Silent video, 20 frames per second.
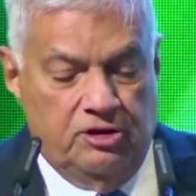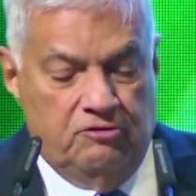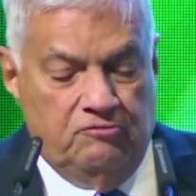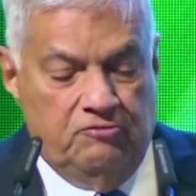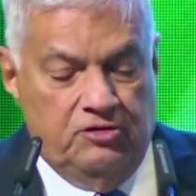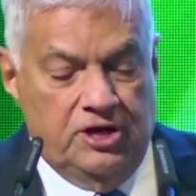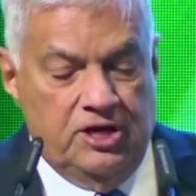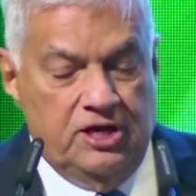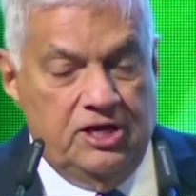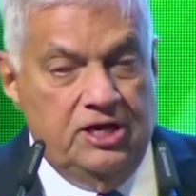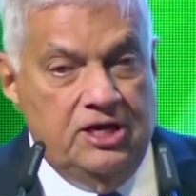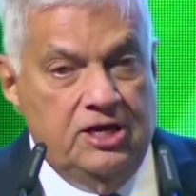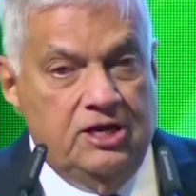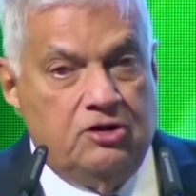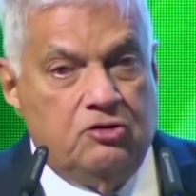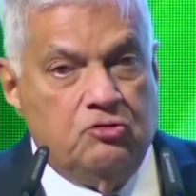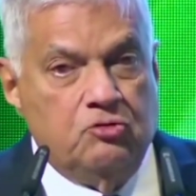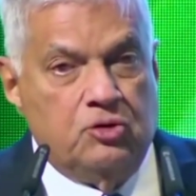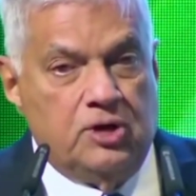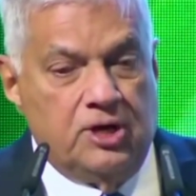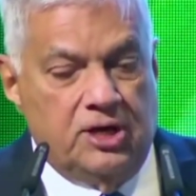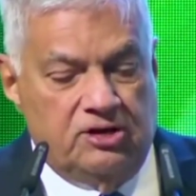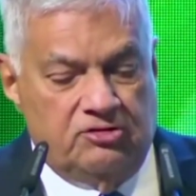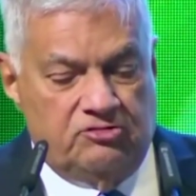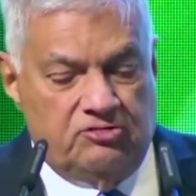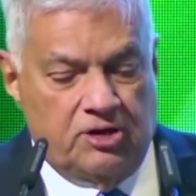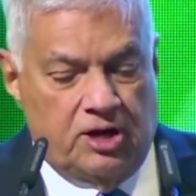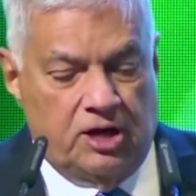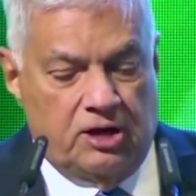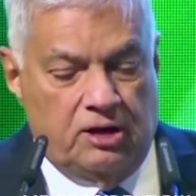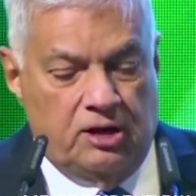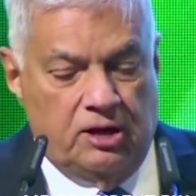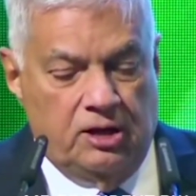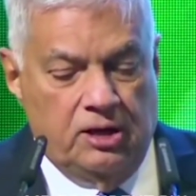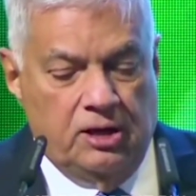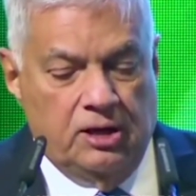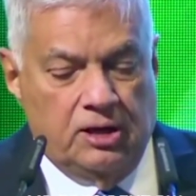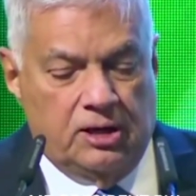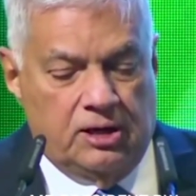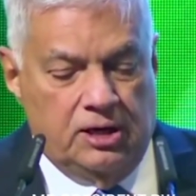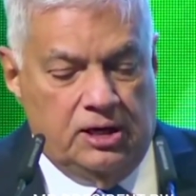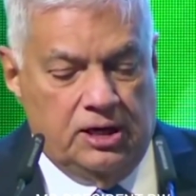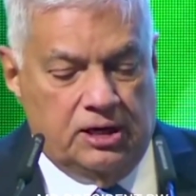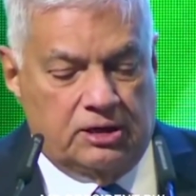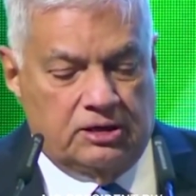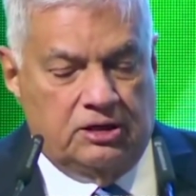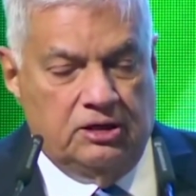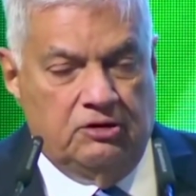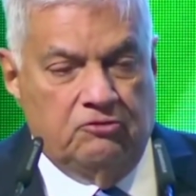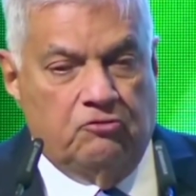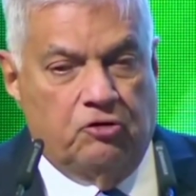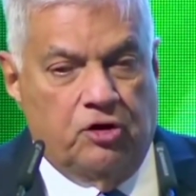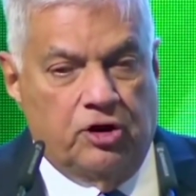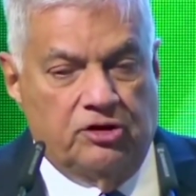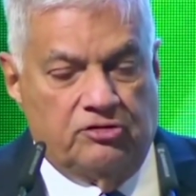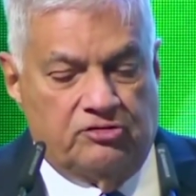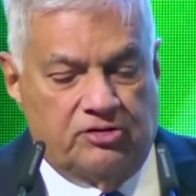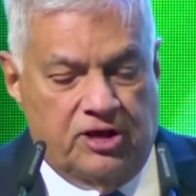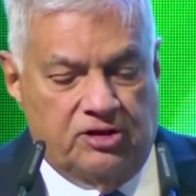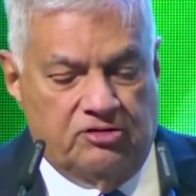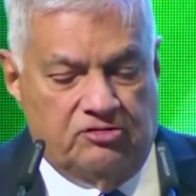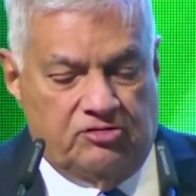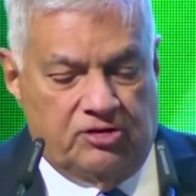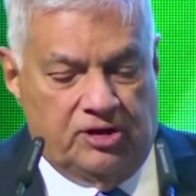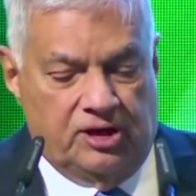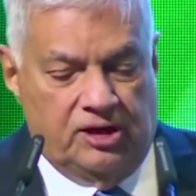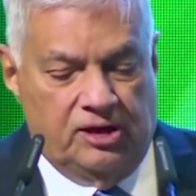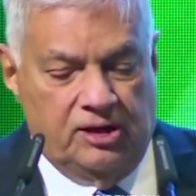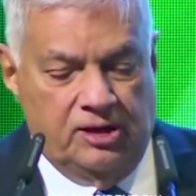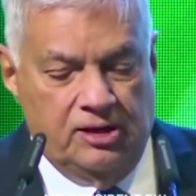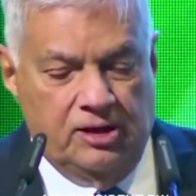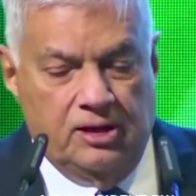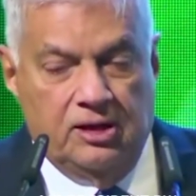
We need to raise our collective voice and say,